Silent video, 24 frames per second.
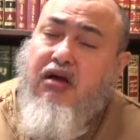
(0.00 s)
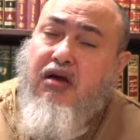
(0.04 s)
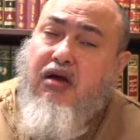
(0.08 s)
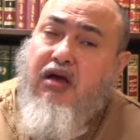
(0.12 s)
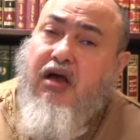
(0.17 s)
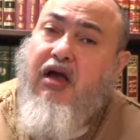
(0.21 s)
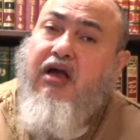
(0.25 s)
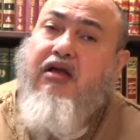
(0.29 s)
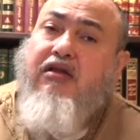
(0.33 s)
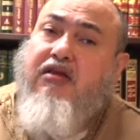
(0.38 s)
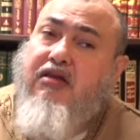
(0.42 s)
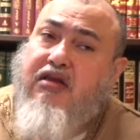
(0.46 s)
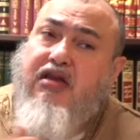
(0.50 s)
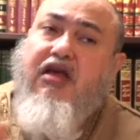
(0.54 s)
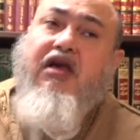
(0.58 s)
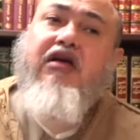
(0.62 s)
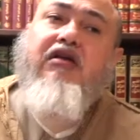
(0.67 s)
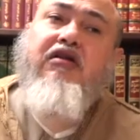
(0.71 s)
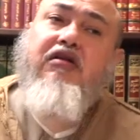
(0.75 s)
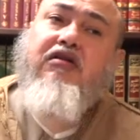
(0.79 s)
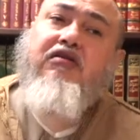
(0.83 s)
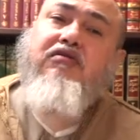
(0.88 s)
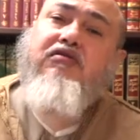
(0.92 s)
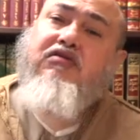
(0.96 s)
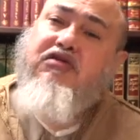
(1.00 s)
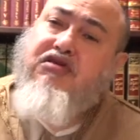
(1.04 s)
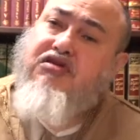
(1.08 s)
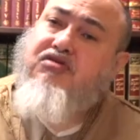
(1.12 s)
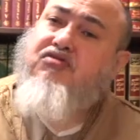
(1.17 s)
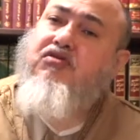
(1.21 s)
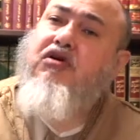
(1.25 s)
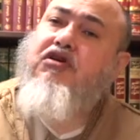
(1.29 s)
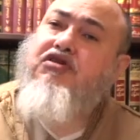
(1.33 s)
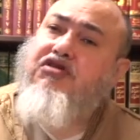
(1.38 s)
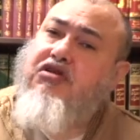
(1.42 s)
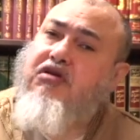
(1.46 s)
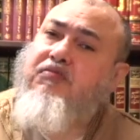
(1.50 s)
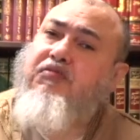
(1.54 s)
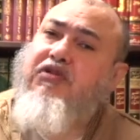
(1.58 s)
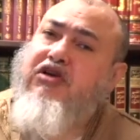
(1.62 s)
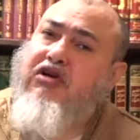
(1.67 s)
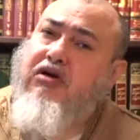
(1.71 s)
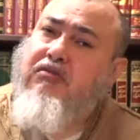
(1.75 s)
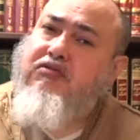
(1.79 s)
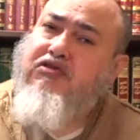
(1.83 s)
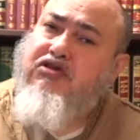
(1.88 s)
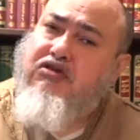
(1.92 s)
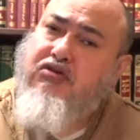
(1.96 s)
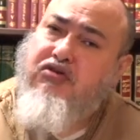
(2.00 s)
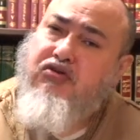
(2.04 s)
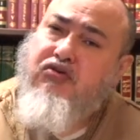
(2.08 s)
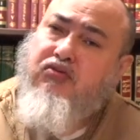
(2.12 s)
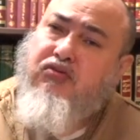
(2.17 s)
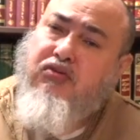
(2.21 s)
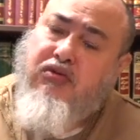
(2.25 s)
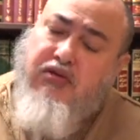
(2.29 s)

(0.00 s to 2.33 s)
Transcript: And then destruction becomes due.